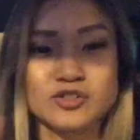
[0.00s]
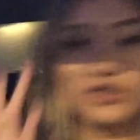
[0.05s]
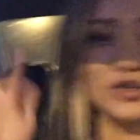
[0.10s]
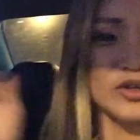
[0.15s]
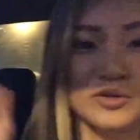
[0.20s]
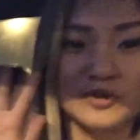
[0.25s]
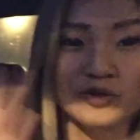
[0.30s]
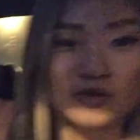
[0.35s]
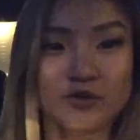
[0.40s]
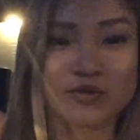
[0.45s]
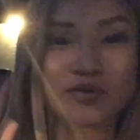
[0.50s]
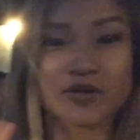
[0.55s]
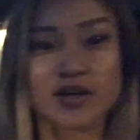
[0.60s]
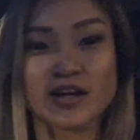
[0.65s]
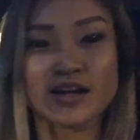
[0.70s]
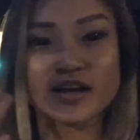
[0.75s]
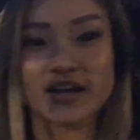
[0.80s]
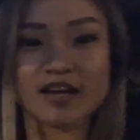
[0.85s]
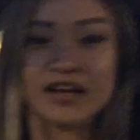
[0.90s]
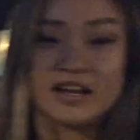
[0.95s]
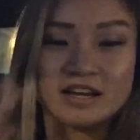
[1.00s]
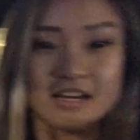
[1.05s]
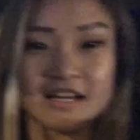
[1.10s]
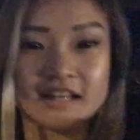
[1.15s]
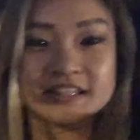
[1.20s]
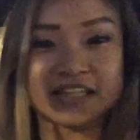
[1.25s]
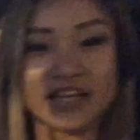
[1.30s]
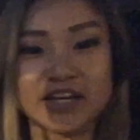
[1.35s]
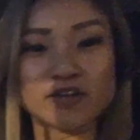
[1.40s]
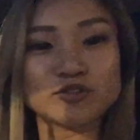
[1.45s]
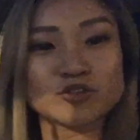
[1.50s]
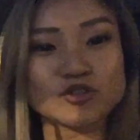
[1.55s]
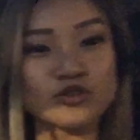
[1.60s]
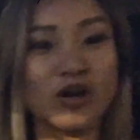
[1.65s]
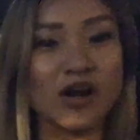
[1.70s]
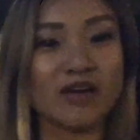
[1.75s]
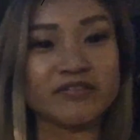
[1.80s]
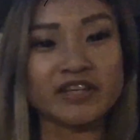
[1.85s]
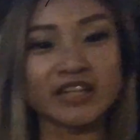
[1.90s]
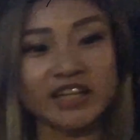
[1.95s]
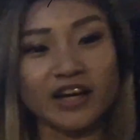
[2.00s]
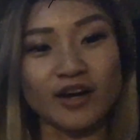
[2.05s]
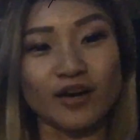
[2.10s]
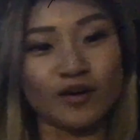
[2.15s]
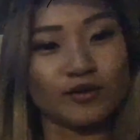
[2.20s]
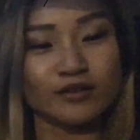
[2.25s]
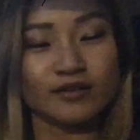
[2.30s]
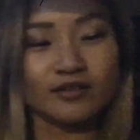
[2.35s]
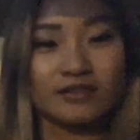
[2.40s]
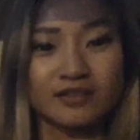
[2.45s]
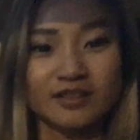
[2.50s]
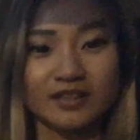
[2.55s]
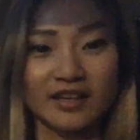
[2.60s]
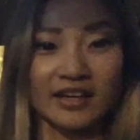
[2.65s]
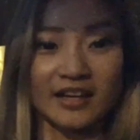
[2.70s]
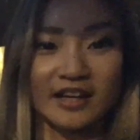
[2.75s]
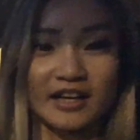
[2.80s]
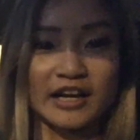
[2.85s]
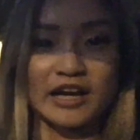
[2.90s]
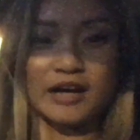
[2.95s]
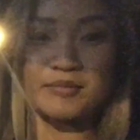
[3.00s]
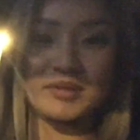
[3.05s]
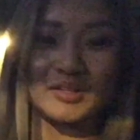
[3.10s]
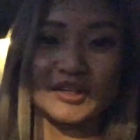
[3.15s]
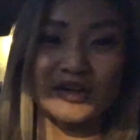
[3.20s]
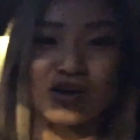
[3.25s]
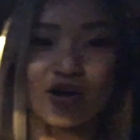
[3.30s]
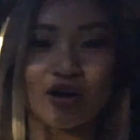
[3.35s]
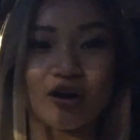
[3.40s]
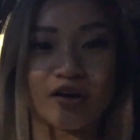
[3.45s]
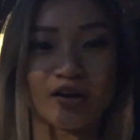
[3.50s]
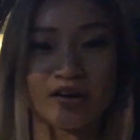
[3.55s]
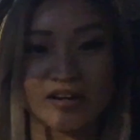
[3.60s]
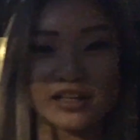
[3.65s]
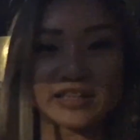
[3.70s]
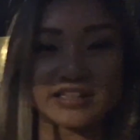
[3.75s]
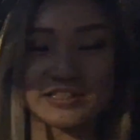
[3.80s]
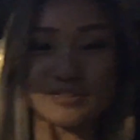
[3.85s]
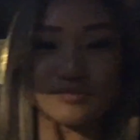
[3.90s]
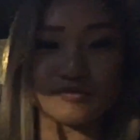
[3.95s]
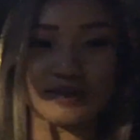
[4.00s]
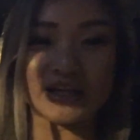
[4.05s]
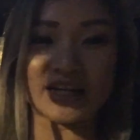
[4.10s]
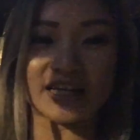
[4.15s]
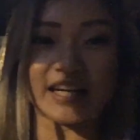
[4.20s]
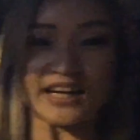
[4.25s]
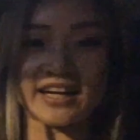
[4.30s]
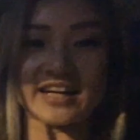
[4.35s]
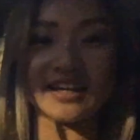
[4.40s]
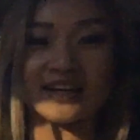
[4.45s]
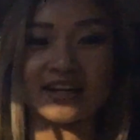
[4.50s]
so Ayo's driving now, and I'm in the car, and it's really late,